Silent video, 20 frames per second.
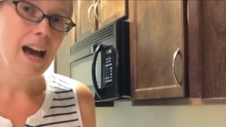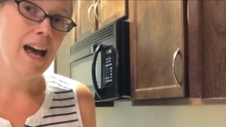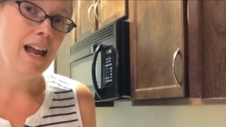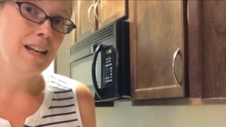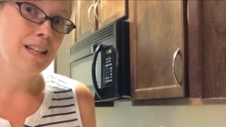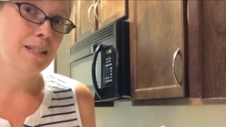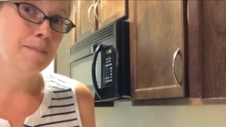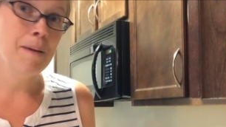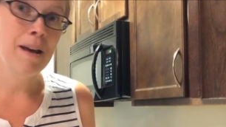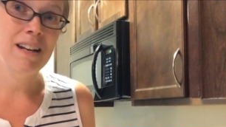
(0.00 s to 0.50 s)

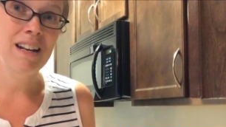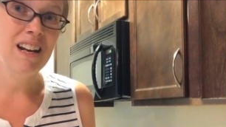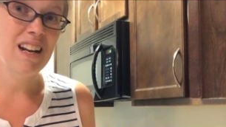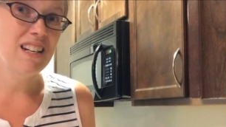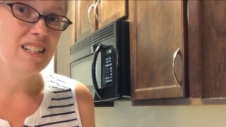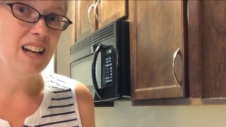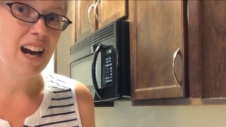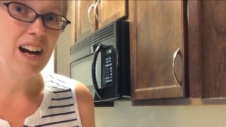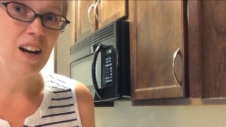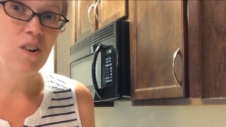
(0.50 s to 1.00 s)
and spend an
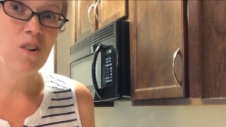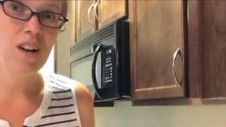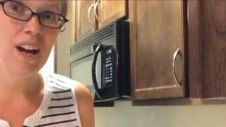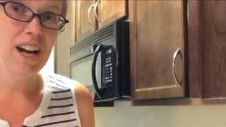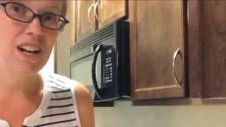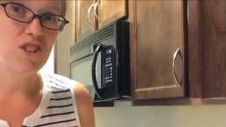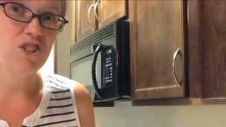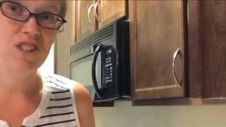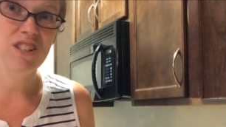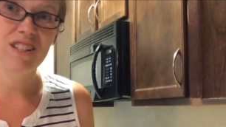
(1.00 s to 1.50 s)
entire
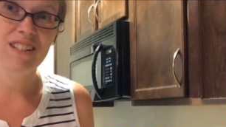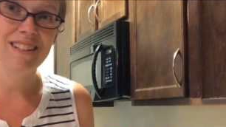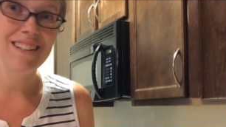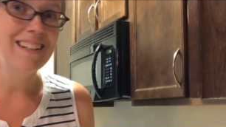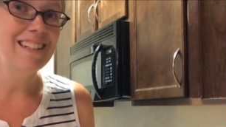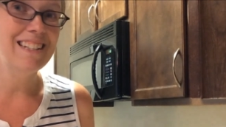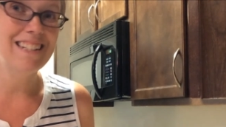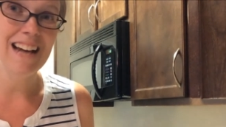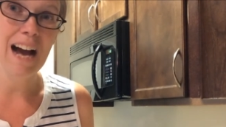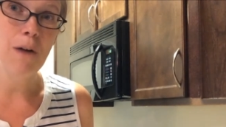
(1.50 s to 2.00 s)
night just
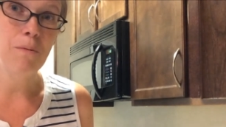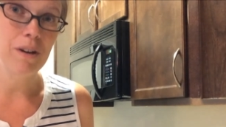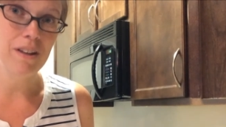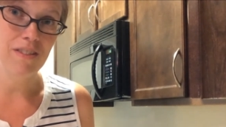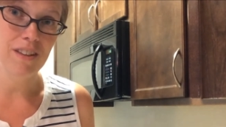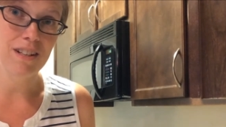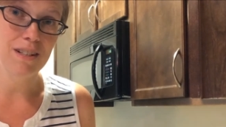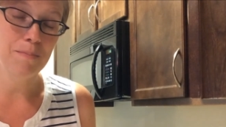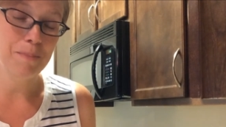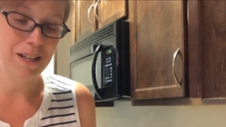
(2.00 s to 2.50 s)

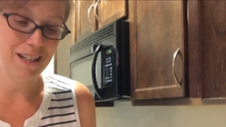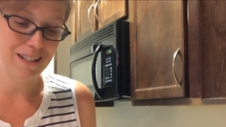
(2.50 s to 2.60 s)
downing this